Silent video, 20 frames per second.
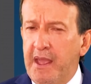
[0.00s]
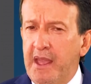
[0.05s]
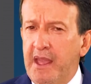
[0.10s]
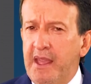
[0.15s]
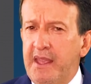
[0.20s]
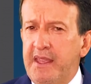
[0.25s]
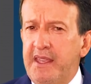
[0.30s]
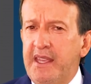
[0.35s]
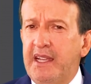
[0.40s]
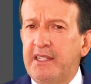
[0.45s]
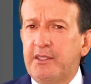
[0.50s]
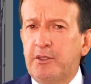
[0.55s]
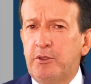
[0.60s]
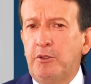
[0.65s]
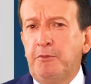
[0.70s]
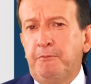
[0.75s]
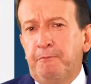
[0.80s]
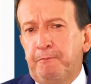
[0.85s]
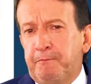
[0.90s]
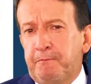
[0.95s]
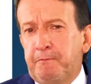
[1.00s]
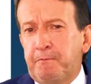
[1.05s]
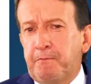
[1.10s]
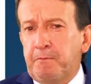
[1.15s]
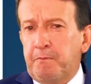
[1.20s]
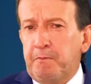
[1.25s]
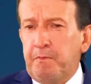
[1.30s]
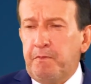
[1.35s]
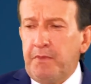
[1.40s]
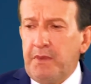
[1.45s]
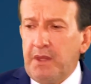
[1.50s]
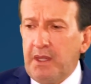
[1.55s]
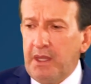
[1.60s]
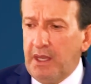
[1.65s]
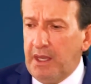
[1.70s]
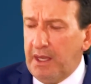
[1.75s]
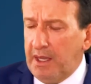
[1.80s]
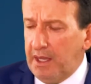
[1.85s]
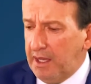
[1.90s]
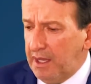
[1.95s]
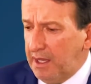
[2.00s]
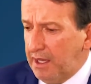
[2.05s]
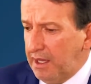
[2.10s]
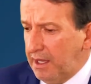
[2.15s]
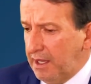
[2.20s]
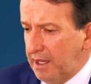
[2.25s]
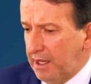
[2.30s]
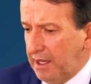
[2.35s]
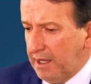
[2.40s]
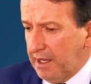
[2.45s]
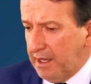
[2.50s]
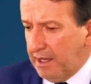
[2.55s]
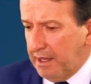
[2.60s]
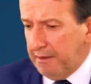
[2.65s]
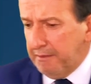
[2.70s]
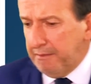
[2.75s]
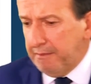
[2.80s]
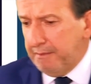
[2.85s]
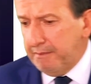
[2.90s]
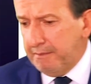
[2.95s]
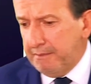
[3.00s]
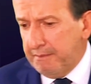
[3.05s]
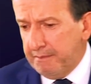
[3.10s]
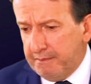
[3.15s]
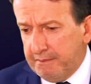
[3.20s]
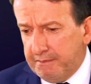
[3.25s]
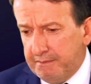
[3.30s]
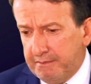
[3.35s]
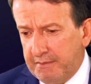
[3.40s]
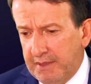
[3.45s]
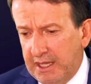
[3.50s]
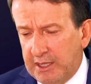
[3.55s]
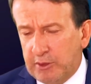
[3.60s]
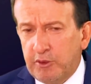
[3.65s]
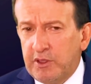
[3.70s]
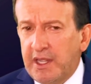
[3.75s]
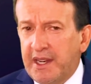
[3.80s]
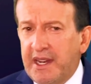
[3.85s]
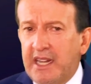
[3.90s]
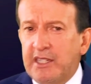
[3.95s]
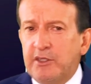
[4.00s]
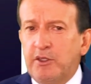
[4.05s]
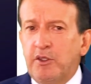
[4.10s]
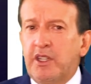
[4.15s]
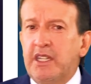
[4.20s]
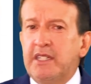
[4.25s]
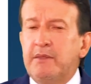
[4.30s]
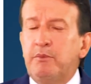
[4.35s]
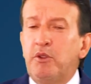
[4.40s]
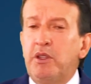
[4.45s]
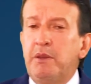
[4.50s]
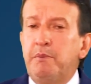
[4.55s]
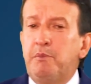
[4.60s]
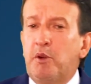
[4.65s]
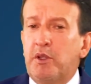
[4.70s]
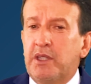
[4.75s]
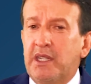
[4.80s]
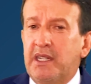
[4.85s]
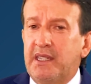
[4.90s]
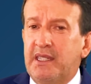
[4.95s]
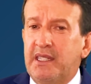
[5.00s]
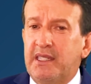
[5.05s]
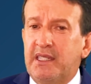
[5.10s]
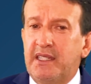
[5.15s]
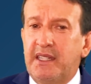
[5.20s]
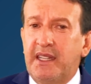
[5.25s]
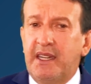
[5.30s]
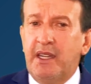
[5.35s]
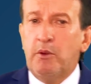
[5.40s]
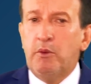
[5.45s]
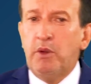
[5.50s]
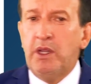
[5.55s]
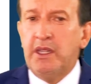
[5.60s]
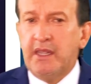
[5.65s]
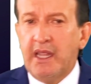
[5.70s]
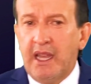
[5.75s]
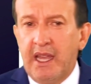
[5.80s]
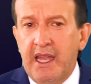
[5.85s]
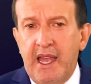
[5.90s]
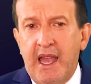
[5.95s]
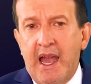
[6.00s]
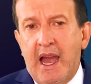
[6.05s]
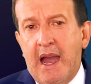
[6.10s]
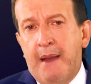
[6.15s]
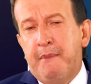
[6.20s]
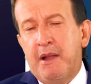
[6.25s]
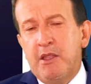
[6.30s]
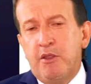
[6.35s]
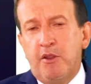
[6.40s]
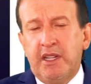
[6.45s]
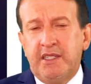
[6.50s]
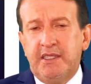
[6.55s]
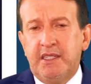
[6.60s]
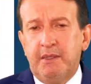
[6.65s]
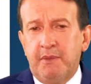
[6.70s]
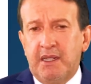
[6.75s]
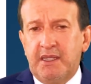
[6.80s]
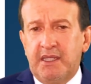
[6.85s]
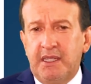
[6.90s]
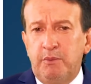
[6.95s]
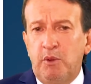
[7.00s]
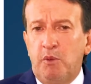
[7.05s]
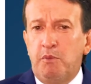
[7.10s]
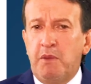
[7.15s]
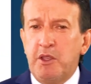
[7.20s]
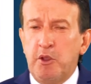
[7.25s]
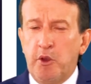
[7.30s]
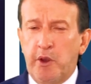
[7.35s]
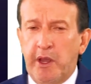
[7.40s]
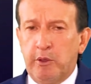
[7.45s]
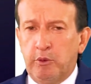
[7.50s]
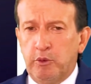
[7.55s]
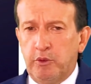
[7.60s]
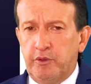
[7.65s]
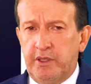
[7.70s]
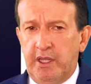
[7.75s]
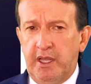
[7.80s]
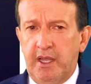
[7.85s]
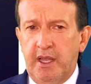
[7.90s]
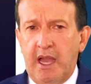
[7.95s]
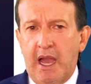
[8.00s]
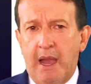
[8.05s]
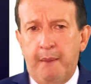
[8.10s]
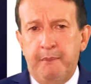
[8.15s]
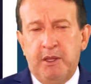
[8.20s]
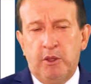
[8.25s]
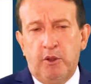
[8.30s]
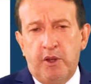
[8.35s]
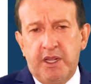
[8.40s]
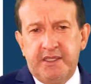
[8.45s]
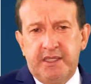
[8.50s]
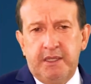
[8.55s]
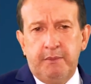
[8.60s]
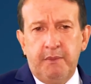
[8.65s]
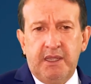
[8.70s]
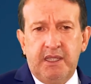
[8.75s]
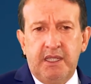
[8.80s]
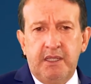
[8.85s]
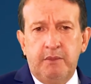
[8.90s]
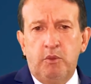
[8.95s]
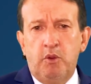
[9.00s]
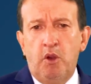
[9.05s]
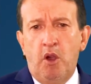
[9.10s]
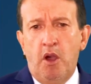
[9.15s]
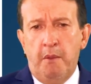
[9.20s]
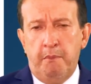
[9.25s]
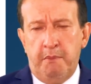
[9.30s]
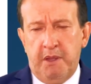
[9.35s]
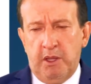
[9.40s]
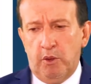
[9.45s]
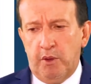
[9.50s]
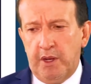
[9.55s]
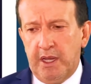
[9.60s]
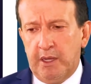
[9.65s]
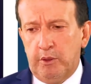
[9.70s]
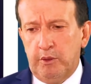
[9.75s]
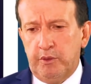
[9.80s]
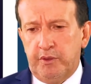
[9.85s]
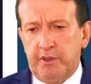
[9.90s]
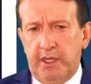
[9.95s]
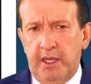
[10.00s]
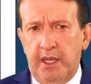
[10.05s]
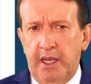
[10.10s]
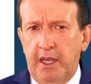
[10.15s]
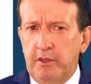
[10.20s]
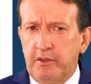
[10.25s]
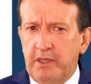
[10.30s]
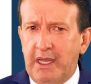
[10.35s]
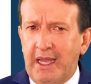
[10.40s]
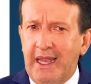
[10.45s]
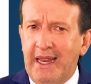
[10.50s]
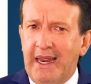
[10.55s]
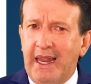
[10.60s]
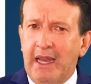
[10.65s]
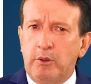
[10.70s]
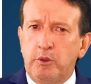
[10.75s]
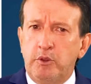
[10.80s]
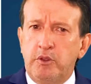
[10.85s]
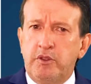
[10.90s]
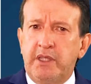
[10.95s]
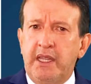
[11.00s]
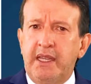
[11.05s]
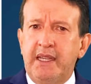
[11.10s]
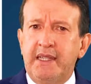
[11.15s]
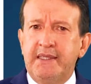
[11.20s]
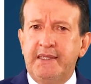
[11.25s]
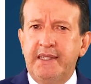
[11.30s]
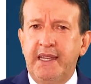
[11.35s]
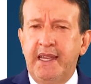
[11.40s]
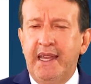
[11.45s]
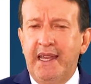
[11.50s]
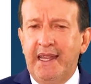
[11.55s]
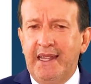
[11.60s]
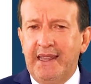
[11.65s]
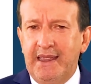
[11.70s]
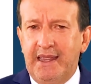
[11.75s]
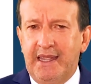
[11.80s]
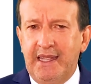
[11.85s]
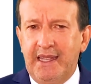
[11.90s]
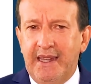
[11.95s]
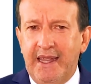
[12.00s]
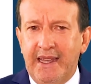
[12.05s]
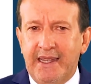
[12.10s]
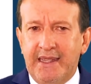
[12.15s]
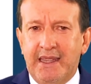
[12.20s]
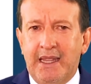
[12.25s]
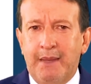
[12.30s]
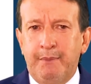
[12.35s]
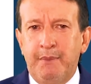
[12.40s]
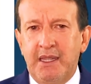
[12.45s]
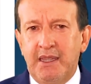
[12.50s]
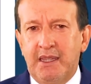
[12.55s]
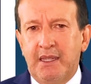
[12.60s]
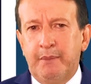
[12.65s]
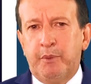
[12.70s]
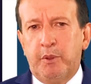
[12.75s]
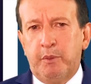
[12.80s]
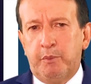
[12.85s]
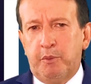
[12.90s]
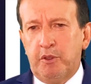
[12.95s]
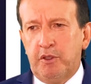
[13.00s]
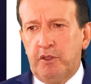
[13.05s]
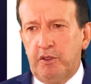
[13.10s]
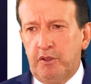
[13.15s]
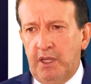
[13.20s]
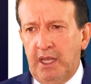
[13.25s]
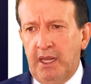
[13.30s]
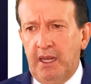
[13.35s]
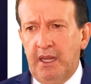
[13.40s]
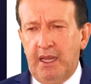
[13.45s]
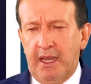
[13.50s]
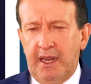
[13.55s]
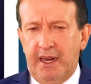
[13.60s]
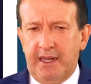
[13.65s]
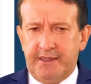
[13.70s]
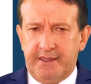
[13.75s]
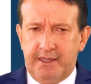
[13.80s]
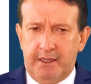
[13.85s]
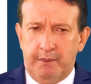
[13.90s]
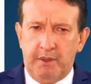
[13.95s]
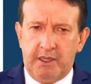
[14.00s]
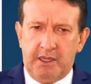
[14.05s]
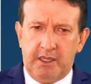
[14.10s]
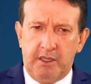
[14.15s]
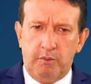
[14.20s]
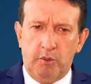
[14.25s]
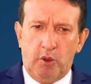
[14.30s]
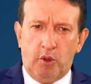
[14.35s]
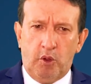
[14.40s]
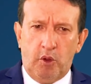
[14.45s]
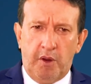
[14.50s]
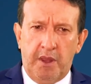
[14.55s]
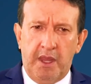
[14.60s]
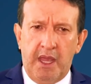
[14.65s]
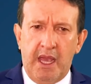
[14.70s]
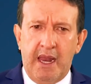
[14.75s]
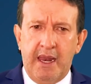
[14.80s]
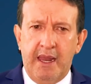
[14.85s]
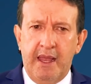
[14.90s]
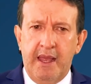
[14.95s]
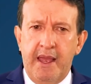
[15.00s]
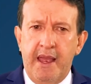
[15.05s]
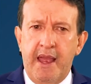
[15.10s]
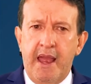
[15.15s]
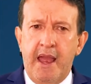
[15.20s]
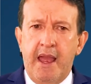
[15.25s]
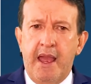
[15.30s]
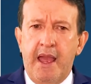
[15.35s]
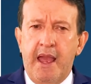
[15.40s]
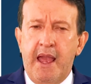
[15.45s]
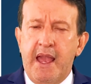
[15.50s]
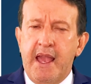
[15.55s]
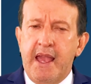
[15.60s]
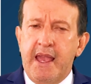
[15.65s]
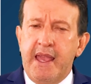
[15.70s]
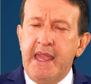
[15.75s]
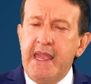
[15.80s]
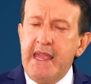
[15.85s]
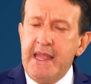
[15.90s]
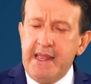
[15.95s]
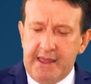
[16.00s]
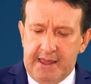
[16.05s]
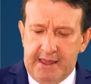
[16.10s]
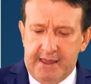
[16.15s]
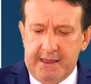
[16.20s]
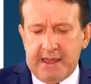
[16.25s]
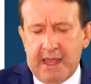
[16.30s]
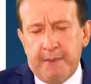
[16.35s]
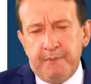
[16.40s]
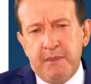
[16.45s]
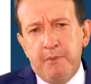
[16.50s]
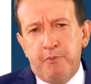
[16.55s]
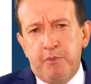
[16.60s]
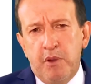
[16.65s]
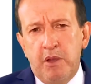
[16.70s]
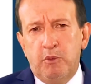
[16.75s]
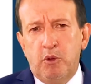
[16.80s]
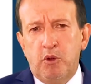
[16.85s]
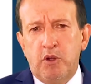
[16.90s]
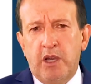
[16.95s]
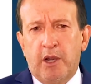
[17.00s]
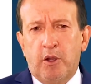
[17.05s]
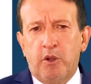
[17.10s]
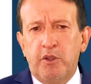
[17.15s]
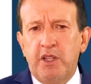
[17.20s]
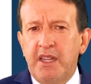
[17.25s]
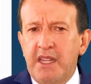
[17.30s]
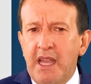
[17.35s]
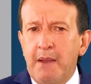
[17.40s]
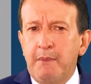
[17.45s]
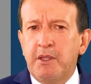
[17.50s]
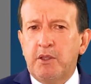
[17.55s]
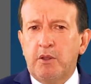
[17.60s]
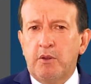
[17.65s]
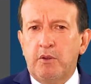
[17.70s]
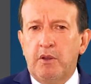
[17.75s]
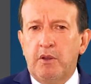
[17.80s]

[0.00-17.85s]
And this is a relationship that is very important to take into account. The greater the astigmatism, the greater the adjustment. The lower the astigmatism, the lower the adjustment. And so the adjustment is directly proportional to the corneal astigmatism. And we can also play with the larger diameter.